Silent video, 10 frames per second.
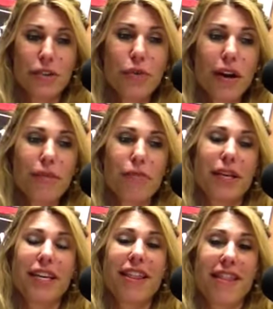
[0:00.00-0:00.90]
You want to
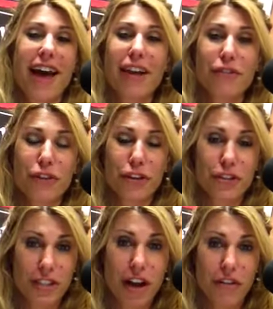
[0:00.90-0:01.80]
be that for
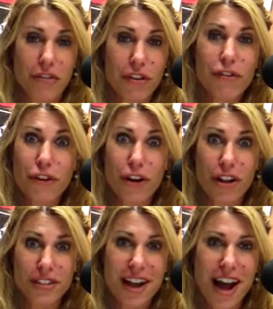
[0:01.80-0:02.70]
yourself for
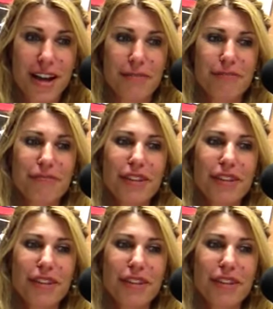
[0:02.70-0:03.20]
all time